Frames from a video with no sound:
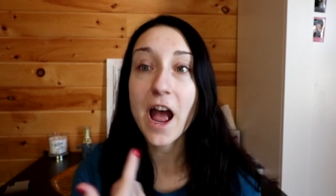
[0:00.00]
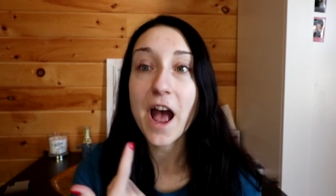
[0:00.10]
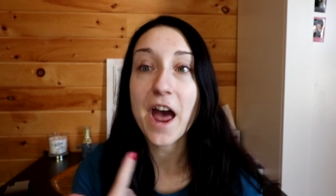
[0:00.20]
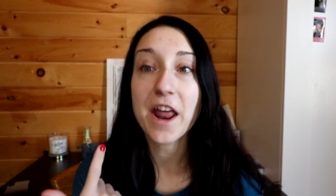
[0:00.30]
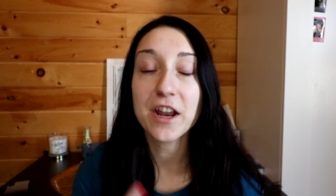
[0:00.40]

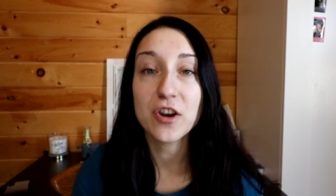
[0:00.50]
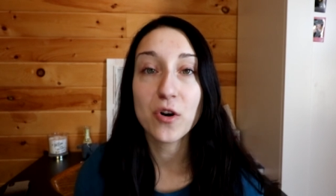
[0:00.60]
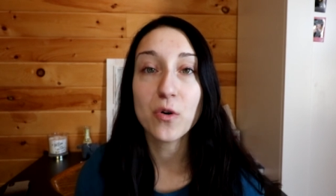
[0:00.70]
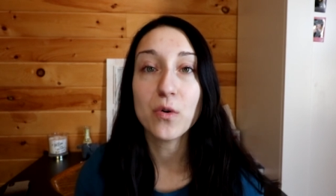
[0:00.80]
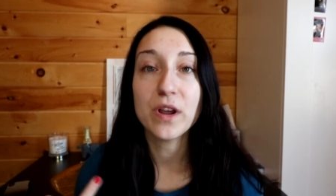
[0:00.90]
And I
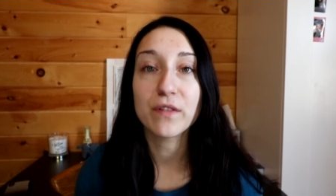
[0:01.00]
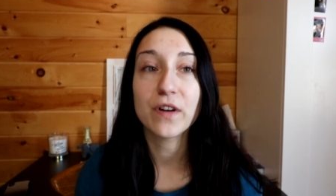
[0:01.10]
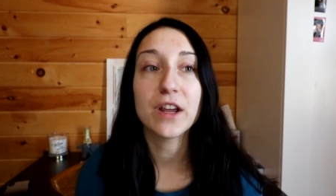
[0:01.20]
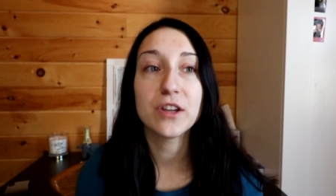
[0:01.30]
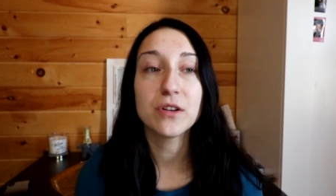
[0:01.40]
know if
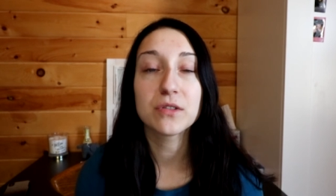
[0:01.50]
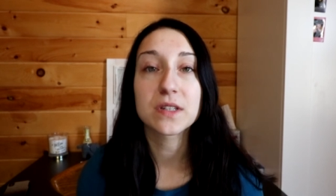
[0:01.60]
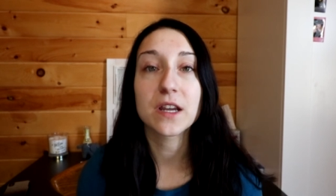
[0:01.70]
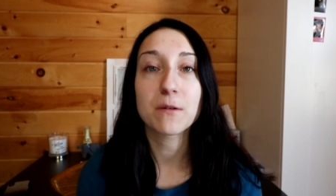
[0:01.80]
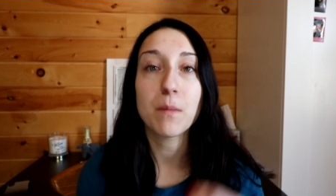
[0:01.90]
I use
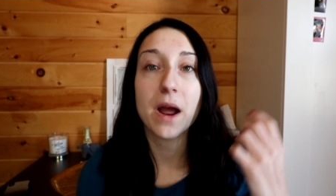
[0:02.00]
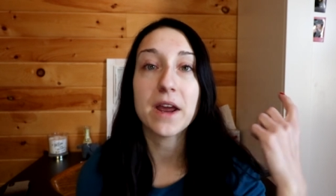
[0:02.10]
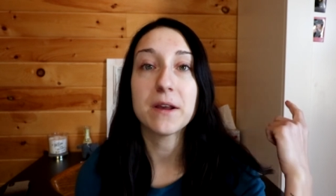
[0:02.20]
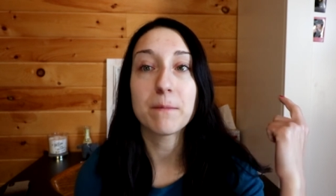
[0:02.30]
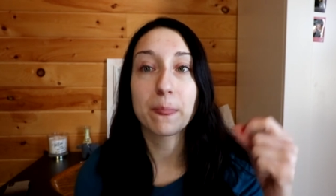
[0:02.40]
like
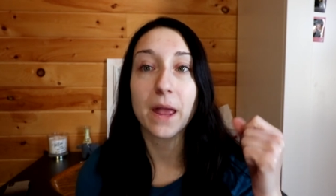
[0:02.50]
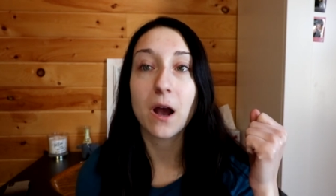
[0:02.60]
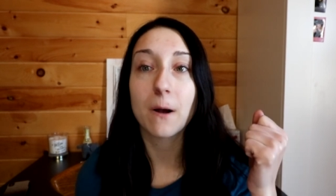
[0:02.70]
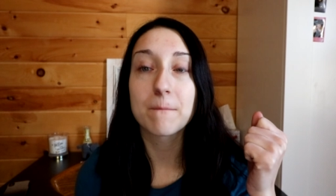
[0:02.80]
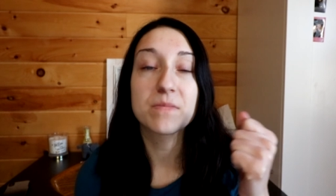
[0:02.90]
my
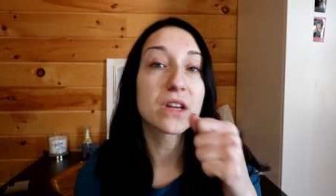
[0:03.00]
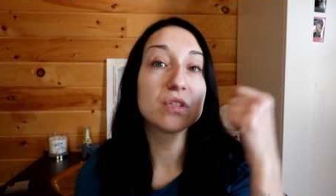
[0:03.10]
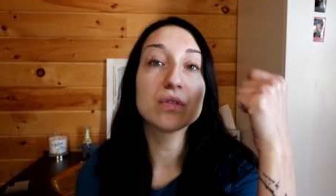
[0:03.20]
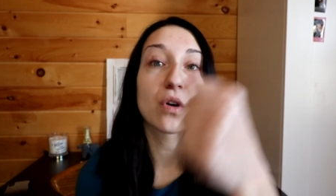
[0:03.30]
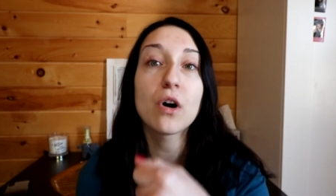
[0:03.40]
um,
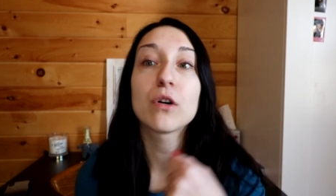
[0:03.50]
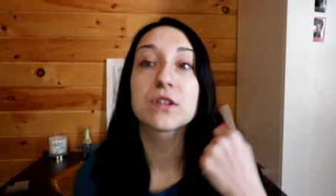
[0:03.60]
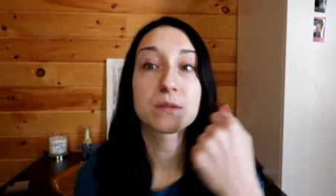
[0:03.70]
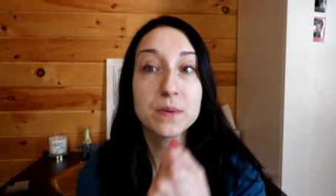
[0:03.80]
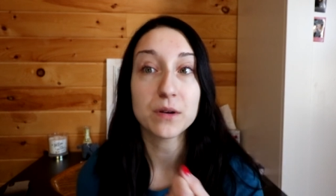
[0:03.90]
Duval
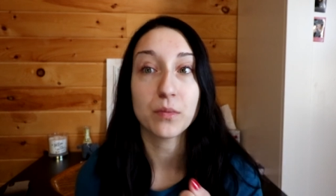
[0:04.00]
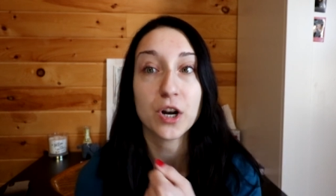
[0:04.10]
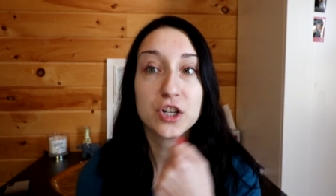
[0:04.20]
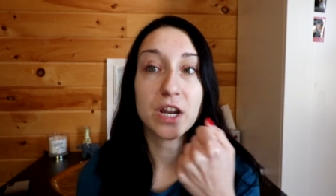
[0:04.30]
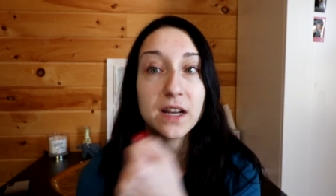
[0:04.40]
Spin
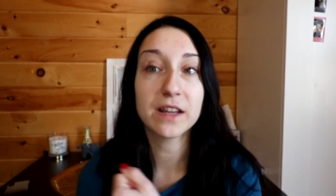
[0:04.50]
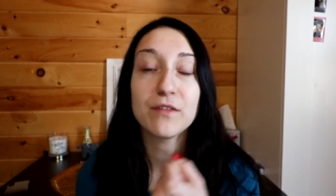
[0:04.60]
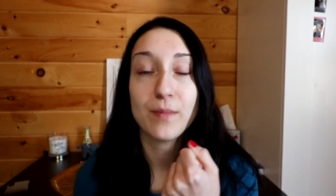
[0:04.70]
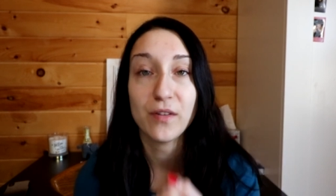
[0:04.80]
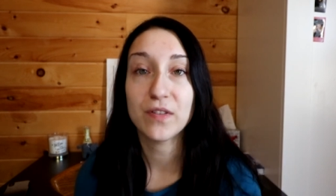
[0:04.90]
Brush and give
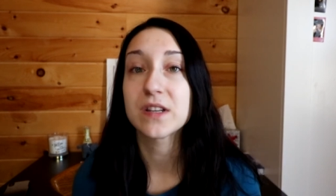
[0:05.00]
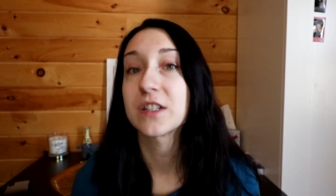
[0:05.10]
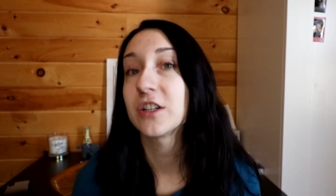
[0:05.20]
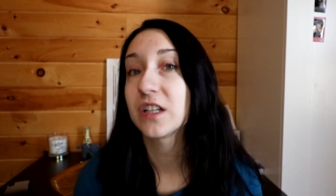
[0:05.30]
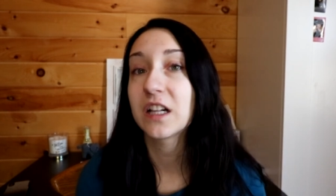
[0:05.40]
my face
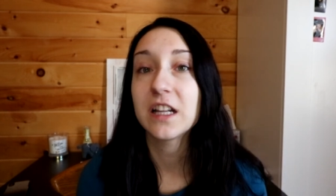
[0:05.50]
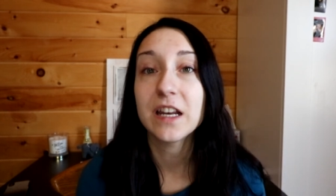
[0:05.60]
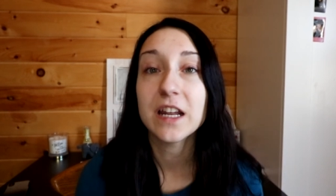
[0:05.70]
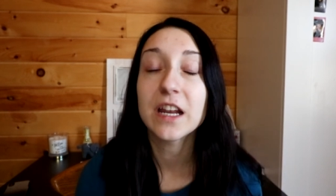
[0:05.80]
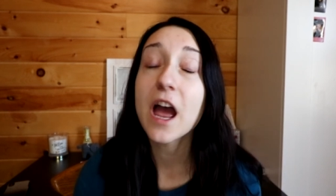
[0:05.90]
a good
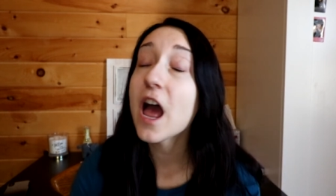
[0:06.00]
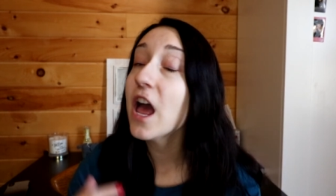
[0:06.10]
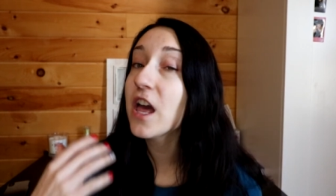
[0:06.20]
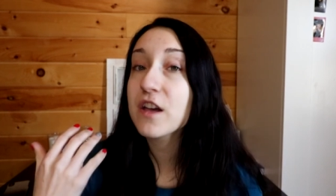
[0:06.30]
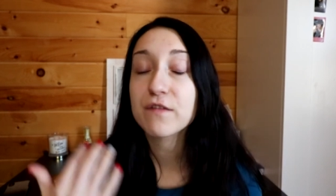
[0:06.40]
cleaning.
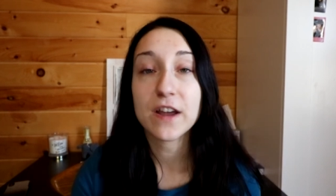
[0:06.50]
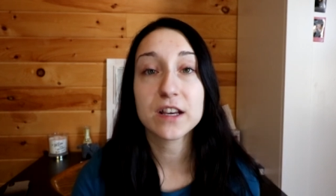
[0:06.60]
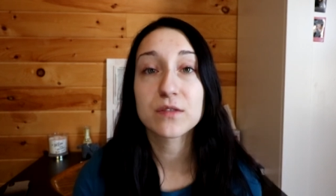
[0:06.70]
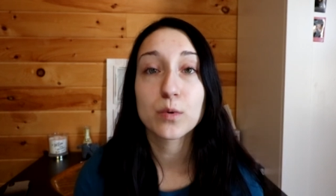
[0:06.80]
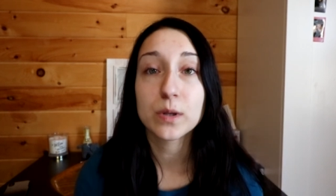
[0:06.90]
If I
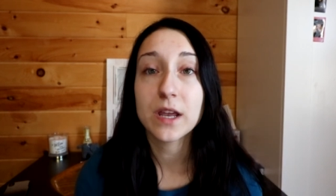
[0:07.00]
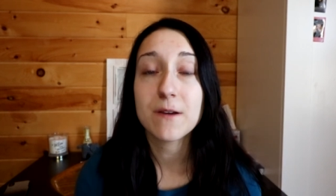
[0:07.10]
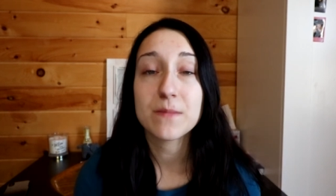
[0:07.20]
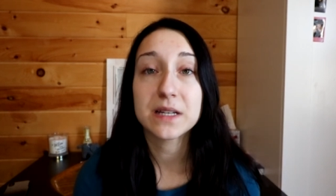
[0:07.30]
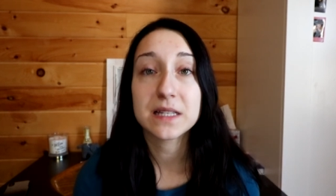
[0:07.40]

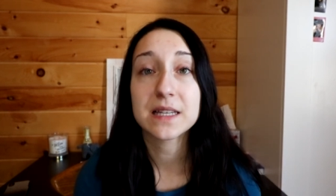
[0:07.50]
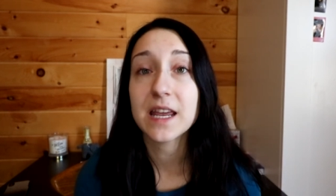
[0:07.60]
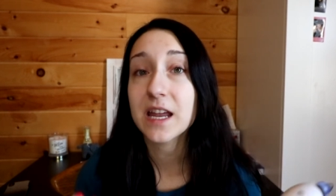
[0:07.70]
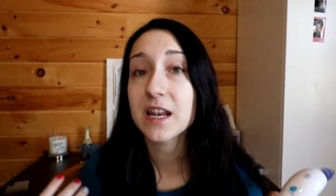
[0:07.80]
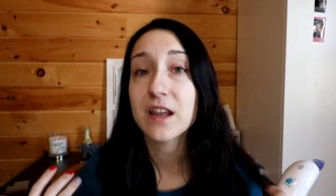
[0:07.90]
exfoliate my
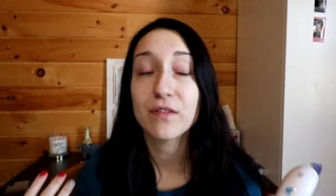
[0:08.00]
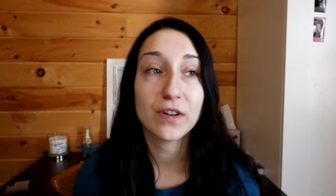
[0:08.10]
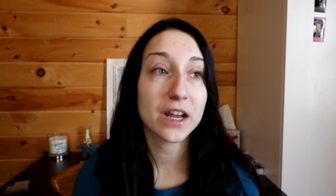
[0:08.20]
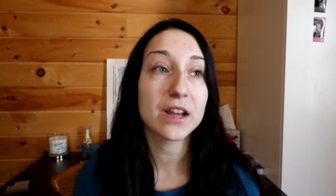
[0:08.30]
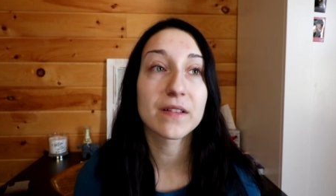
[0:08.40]
skin, if
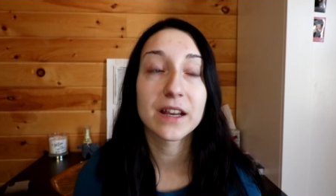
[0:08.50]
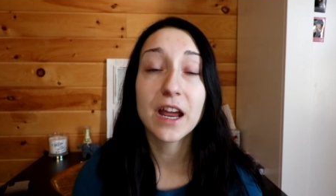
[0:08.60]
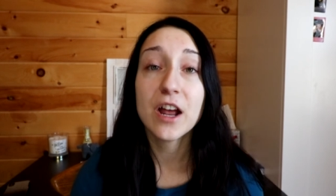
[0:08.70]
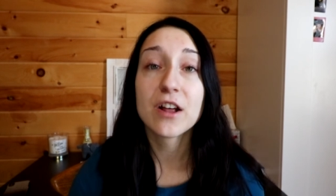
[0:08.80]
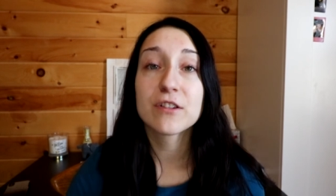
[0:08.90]
I like,
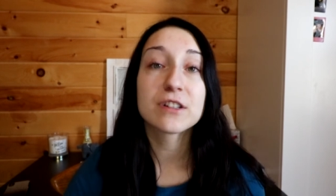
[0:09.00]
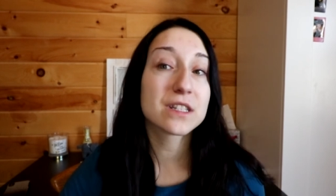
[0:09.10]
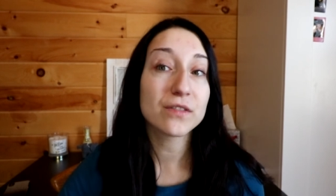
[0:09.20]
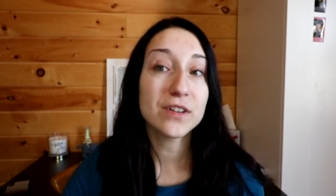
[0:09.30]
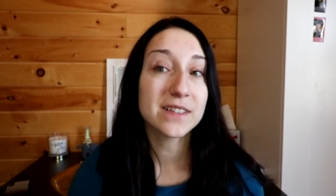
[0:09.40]
there's
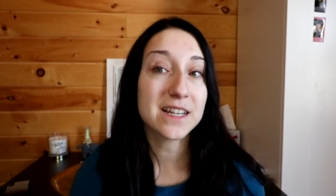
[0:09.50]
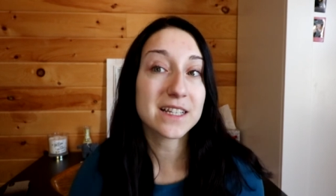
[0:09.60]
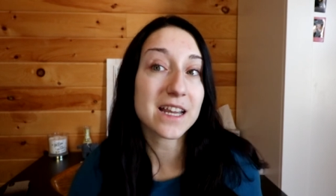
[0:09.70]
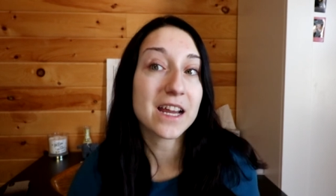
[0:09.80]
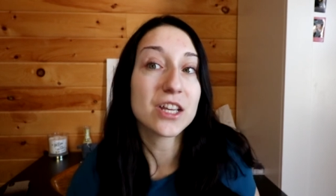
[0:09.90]
different
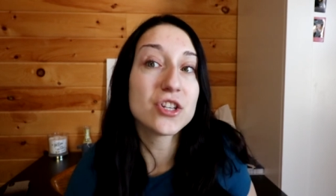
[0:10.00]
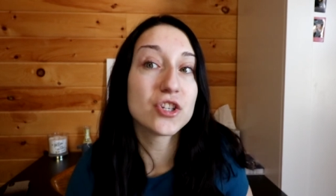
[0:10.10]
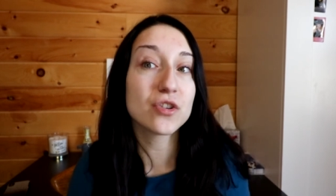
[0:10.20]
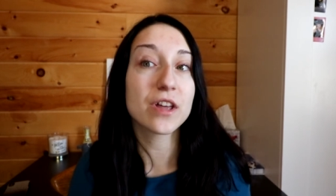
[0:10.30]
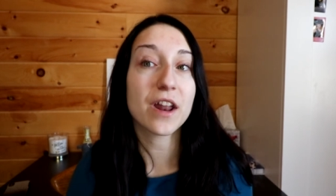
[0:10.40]
things I can
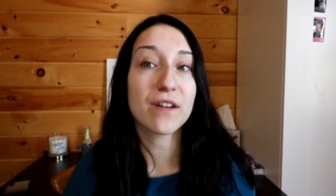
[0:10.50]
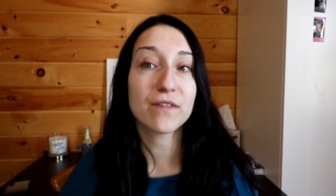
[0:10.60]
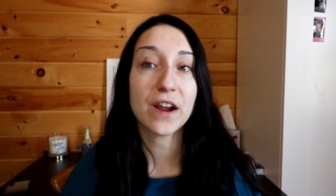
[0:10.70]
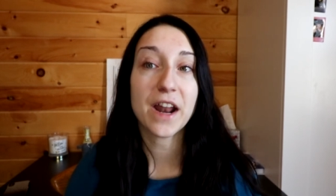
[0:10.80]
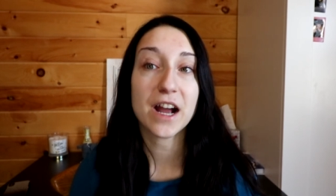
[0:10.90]
do that I
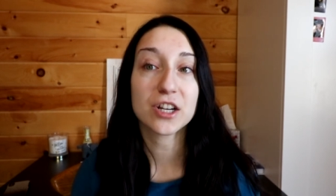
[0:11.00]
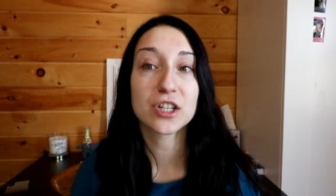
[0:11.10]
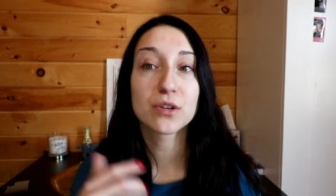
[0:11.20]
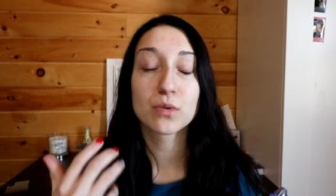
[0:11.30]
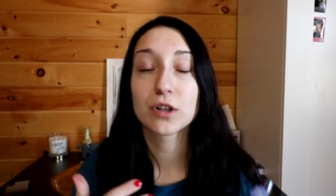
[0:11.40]
find
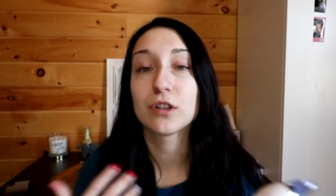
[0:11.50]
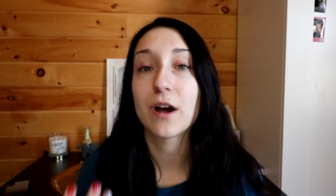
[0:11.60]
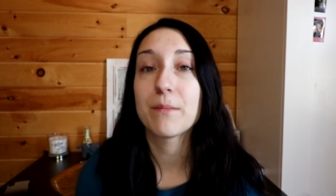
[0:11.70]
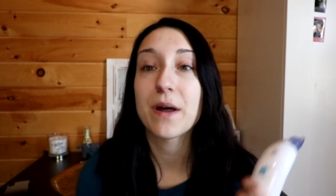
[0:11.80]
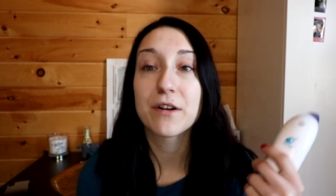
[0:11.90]
actually work a
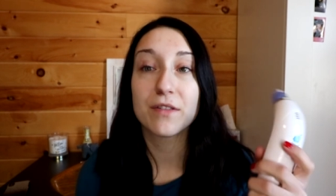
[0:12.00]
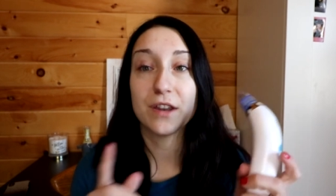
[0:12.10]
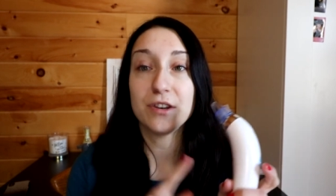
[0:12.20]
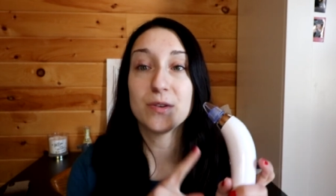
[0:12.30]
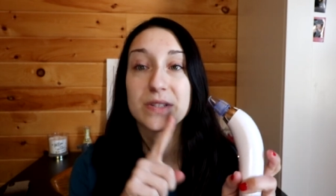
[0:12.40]
lot better
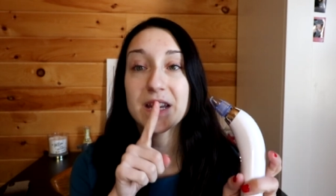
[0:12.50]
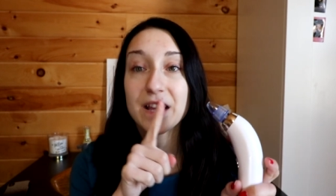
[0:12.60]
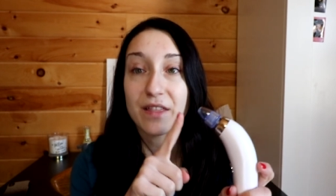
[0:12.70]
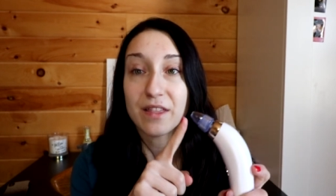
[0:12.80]
than using